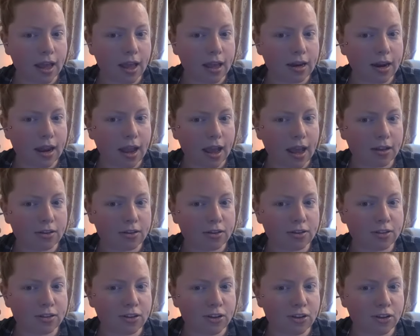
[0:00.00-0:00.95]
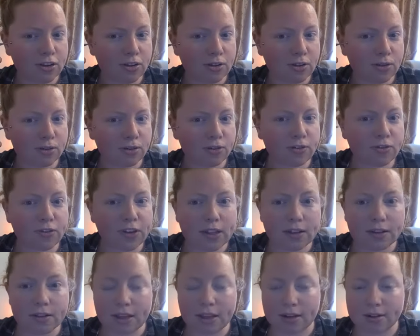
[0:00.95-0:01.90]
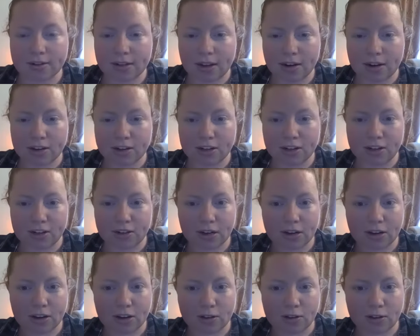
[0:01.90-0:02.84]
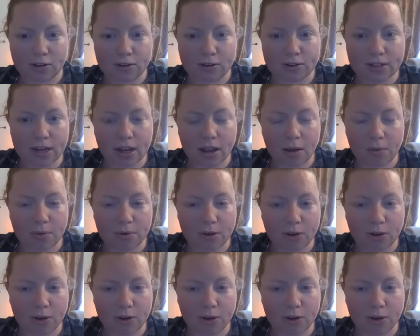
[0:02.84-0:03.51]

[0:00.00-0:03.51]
And as you feel that tension and you loosen it up